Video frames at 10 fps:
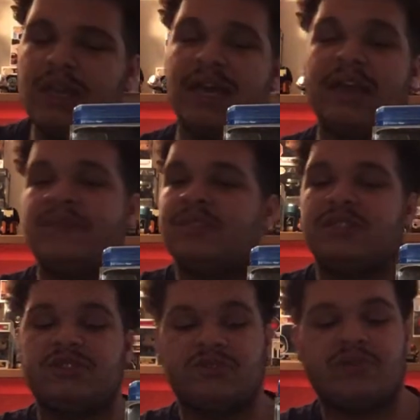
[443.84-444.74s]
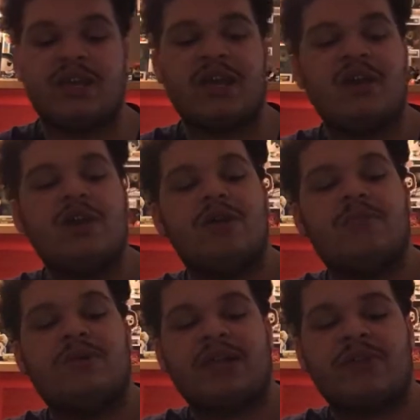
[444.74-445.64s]
I haven't seen 2 yet,
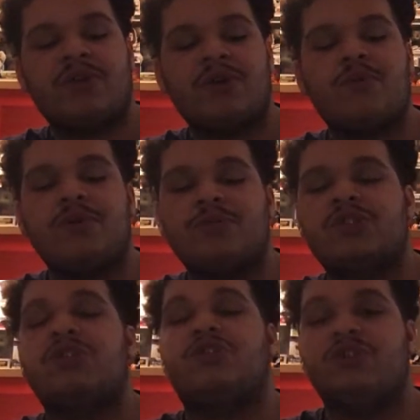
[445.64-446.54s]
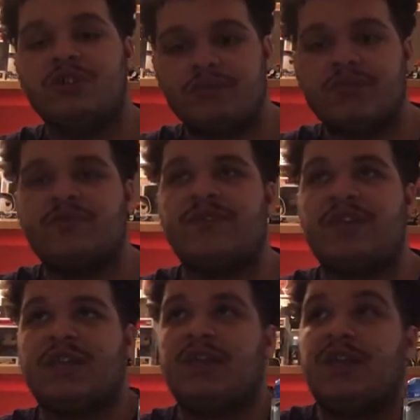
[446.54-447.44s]
but I thought 1 was a good
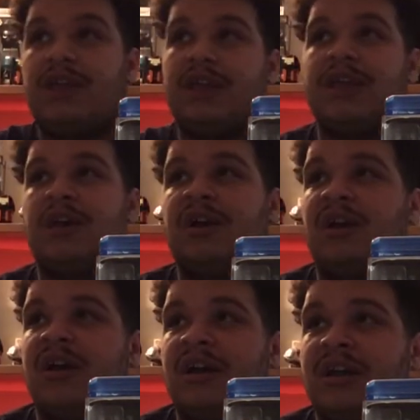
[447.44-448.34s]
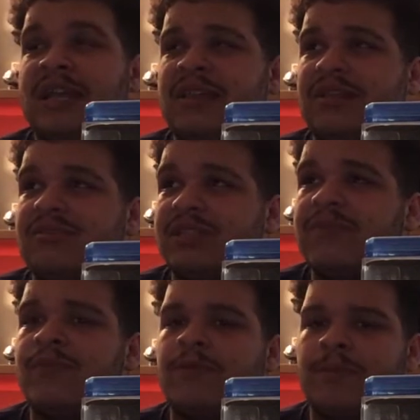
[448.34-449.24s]
movie. It
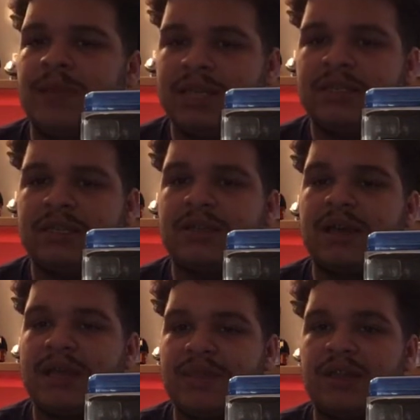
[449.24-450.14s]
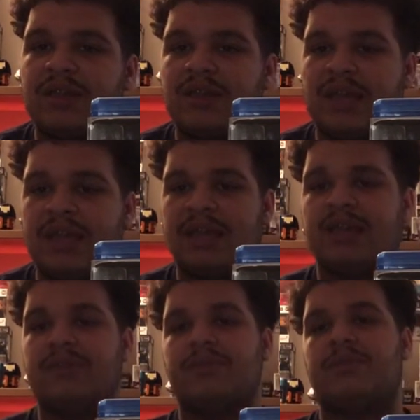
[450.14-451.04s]
suffered from pacing, I think,
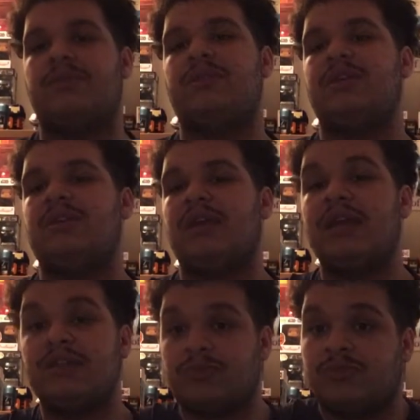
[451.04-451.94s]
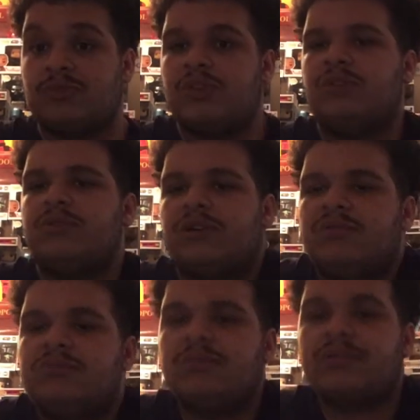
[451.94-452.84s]
and the ending was good.
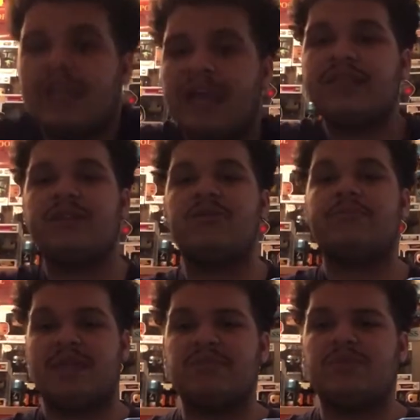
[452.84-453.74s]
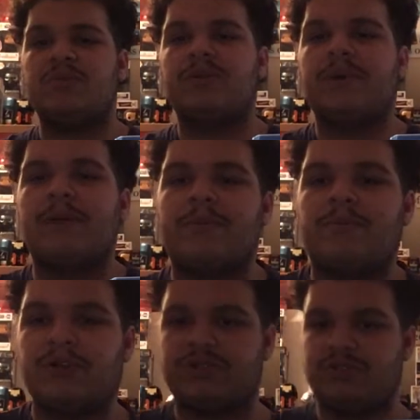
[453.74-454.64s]
The ending made me want to pop in
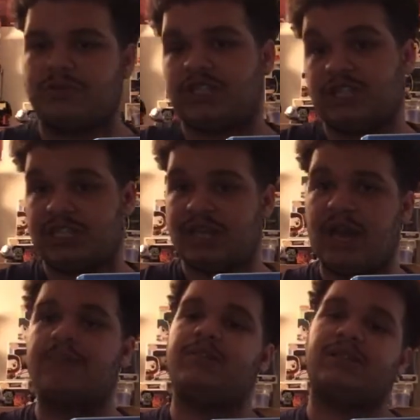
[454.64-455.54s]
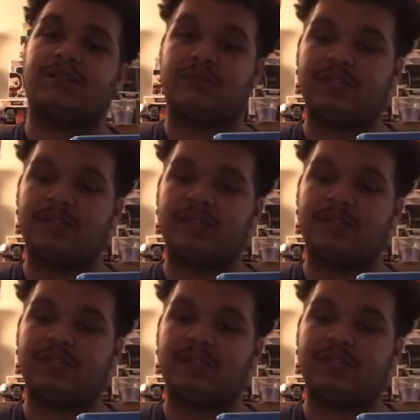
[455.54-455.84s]
part 2, which I did not because it was